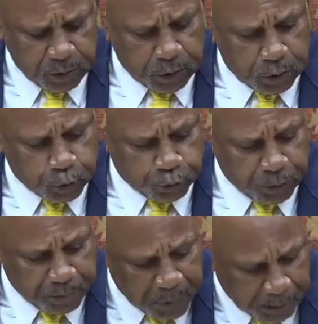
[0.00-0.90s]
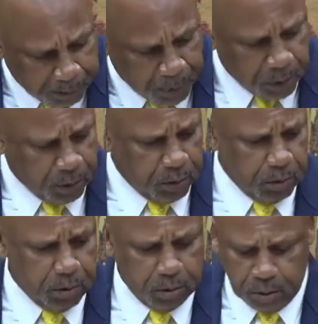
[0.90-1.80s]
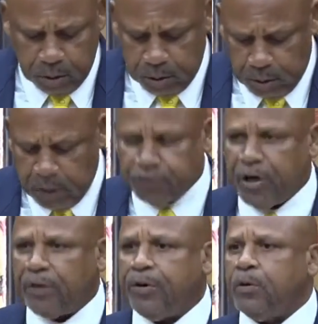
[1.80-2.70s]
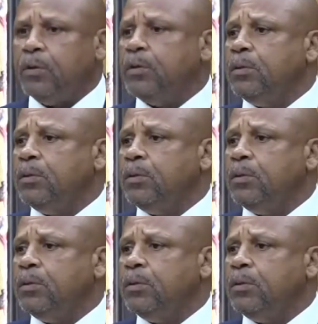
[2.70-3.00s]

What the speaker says: should remember their track record.